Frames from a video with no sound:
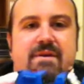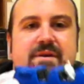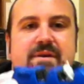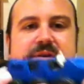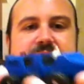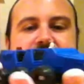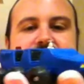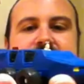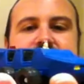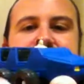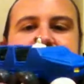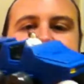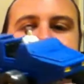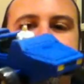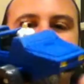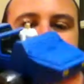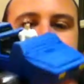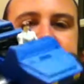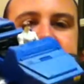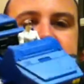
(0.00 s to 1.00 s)

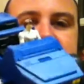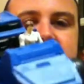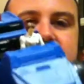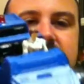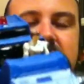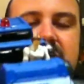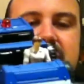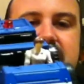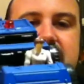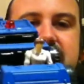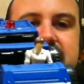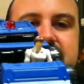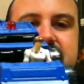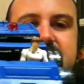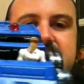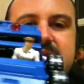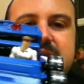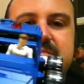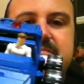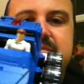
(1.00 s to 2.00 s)
this little roller.
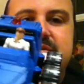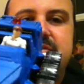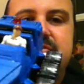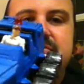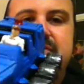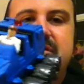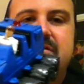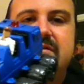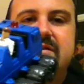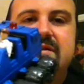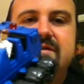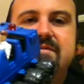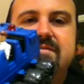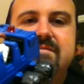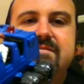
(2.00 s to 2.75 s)
This is a blue roller.